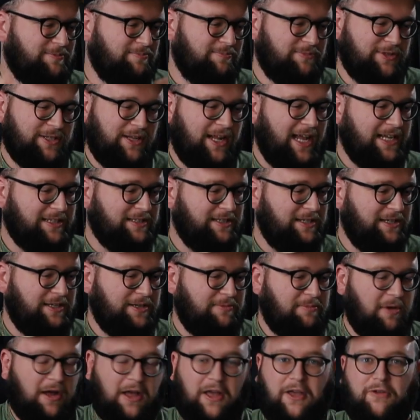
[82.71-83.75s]

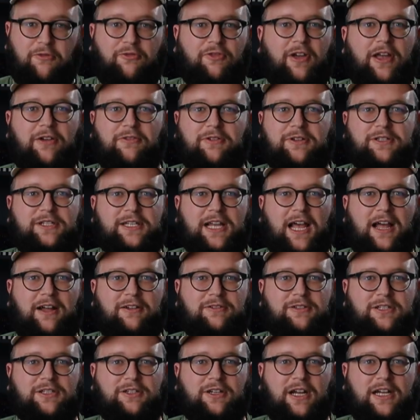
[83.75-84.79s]
selected my favorite
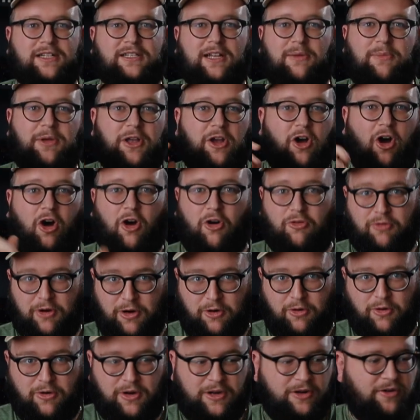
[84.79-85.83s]
sounds that you guys sent me, all
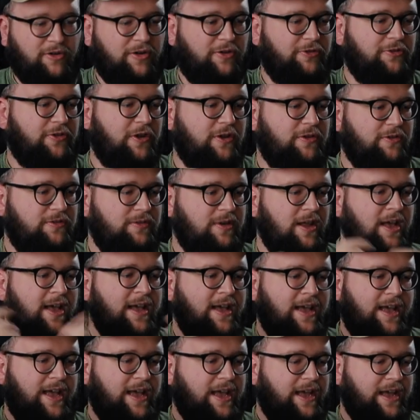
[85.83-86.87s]
recorded on a phone,
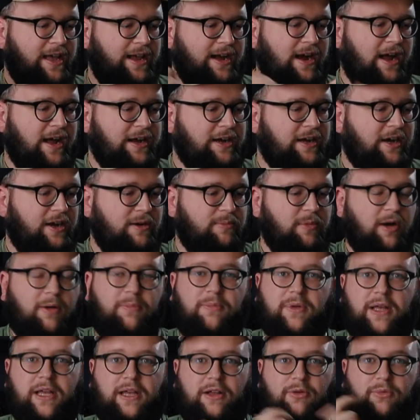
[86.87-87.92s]
and I cut them
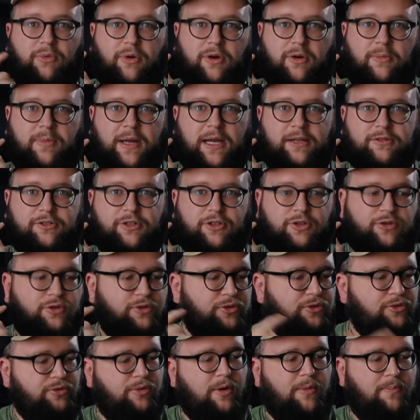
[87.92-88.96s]
up, and we're about
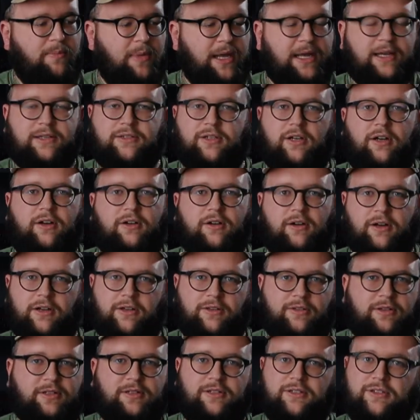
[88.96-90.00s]
to make a song.
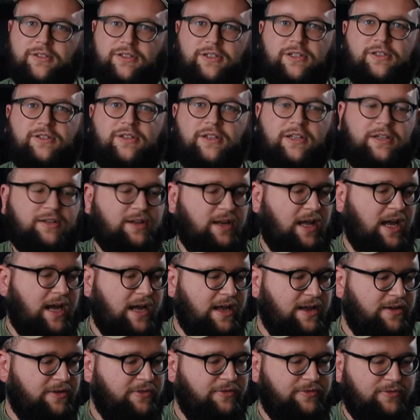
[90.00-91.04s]
And this is just the
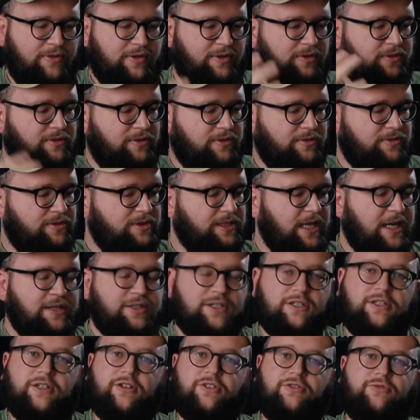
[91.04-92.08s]
live little
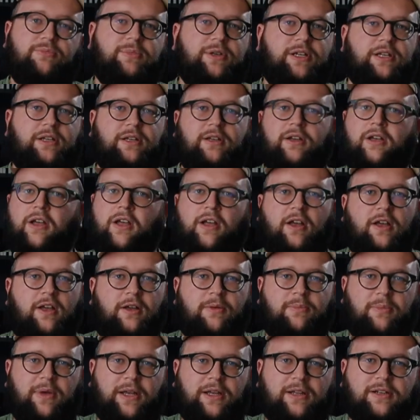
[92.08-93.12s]
session of me
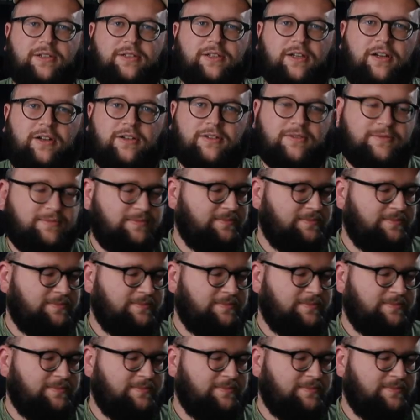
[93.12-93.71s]
making a song.